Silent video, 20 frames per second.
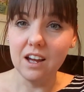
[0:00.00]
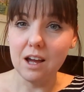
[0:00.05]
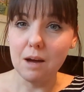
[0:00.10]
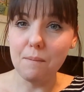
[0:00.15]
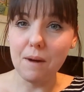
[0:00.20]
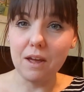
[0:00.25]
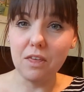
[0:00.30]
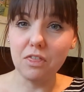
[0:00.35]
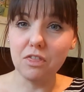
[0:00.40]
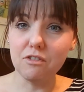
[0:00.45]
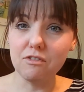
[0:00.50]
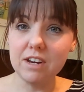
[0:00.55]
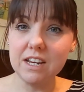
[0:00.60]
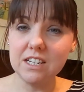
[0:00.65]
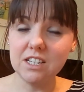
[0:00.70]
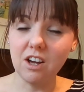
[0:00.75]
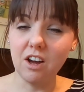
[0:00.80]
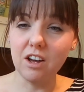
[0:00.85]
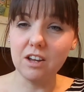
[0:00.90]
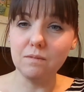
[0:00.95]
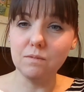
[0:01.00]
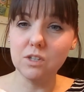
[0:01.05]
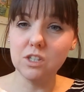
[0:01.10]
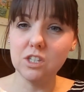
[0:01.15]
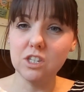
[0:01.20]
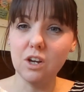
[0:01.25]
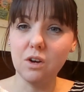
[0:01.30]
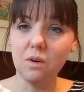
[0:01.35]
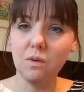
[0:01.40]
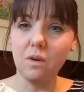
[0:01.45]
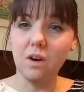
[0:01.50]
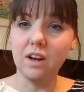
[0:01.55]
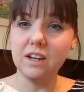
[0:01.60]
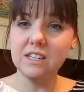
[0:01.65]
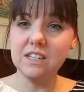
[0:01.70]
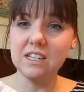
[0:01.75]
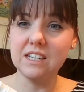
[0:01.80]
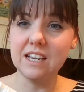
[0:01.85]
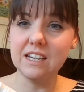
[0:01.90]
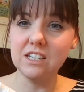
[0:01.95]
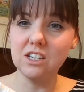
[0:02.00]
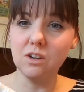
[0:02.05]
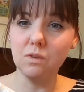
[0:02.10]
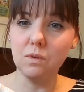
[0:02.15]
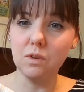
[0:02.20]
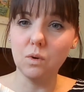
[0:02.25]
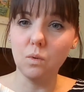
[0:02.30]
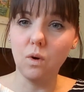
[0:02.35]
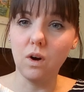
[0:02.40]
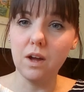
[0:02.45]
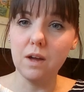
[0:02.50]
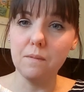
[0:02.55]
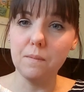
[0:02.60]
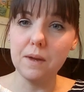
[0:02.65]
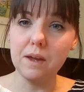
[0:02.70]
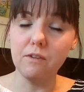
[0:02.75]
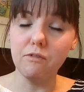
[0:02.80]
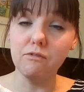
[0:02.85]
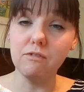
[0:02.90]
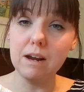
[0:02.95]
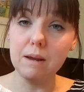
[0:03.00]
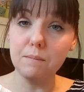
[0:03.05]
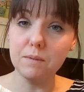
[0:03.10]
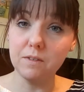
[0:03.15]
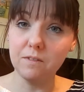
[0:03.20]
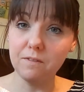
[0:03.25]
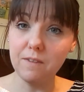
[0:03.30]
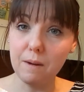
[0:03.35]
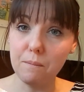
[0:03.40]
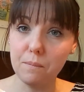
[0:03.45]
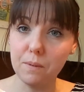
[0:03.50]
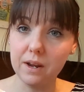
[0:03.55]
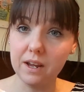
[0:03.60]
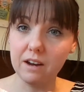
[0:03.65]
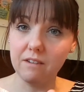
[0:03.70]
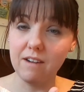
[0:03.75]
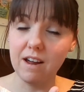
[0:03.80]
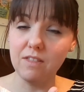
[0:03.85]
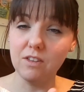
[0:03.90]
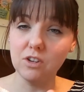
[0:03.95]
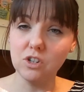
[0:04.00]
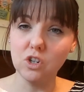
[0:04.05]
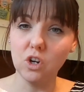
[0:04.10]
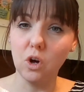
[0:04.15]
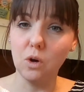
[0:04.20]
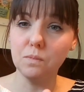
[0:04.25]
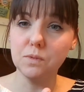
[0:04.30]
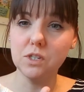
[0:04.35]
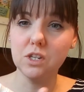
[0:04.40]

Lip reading: about 3 times, so I did end up with quite a bit of ripped fabric around the top,